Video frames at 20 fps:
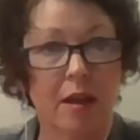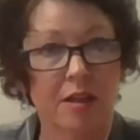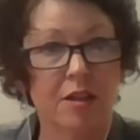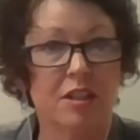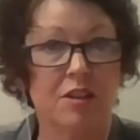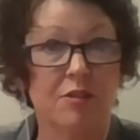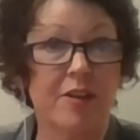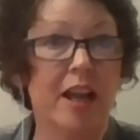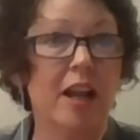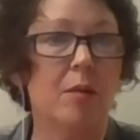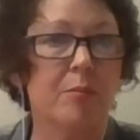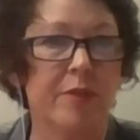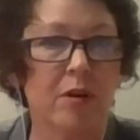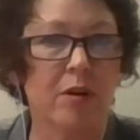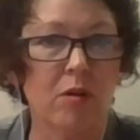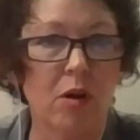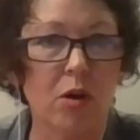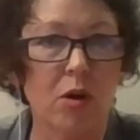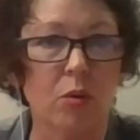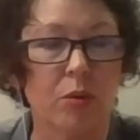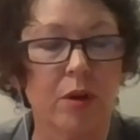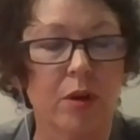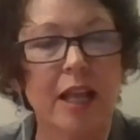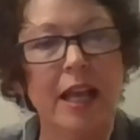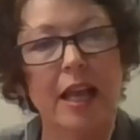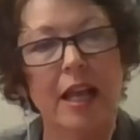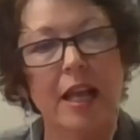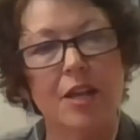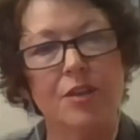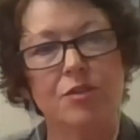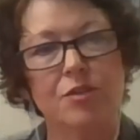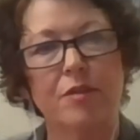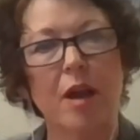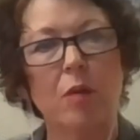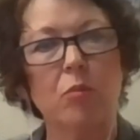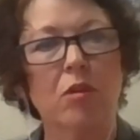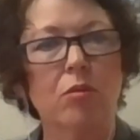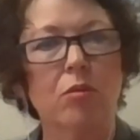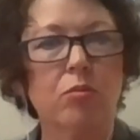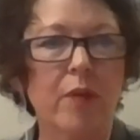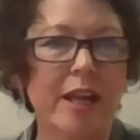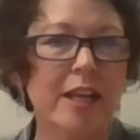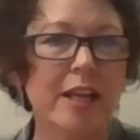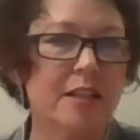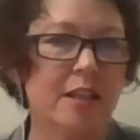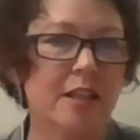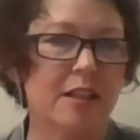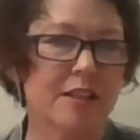develop their own, so that we're raising